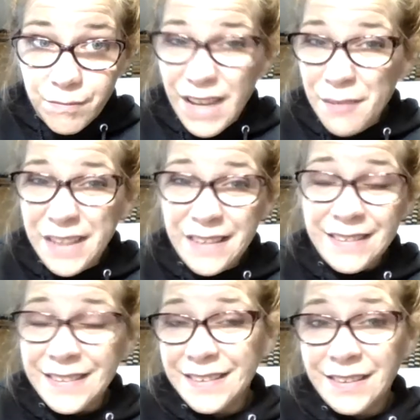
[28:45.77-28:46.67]
I mean,
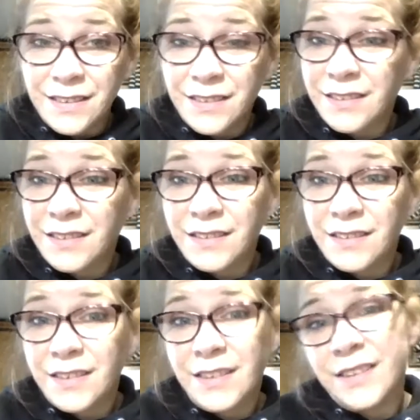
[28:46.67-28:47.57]

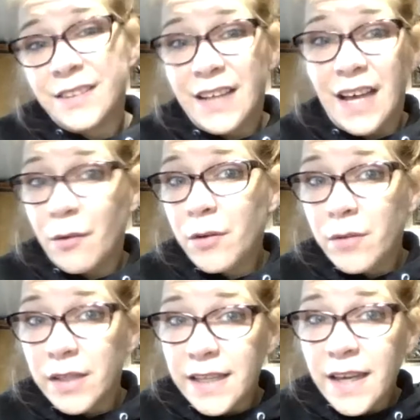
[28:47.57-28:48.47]
I wouldn't
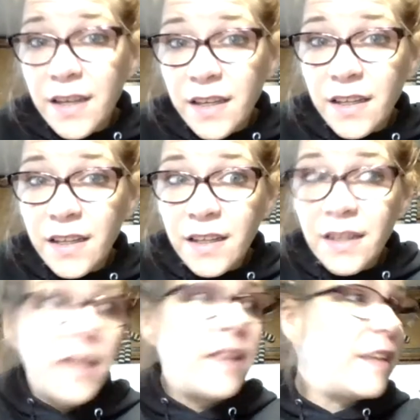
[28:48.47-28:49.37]
want that.
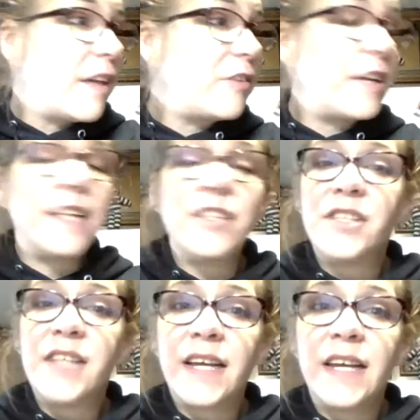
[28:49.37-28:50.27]
The other night,
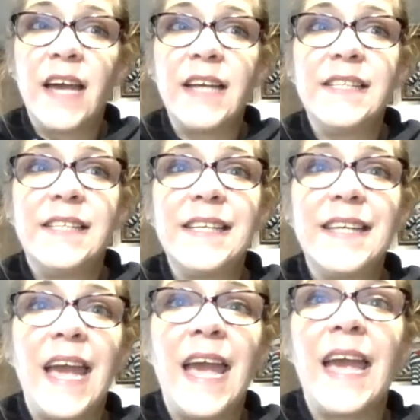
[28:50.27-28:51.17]
Jessica and I did
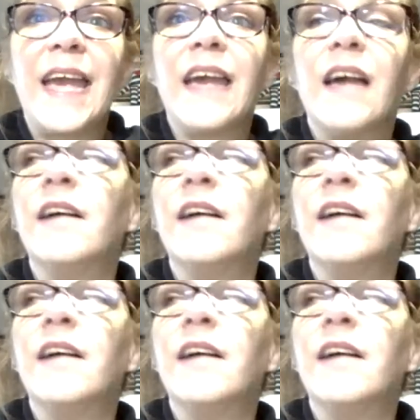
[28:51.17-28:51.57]
a